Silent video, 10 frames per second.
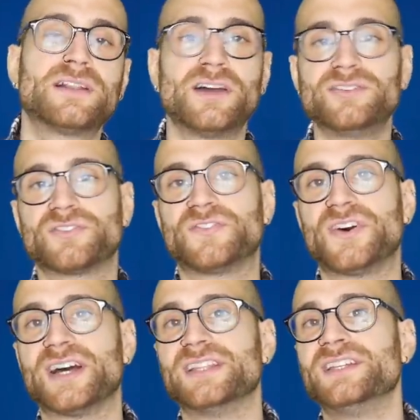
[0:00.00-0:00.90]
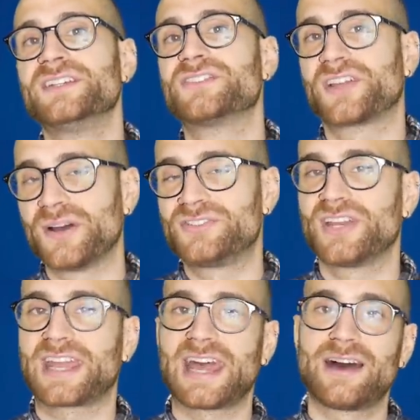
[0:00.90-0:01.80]
Loads of fun, so go
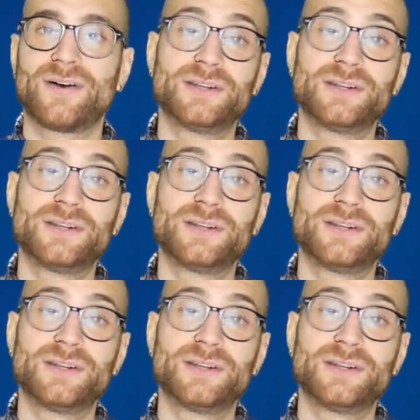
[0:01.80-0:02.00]
check out.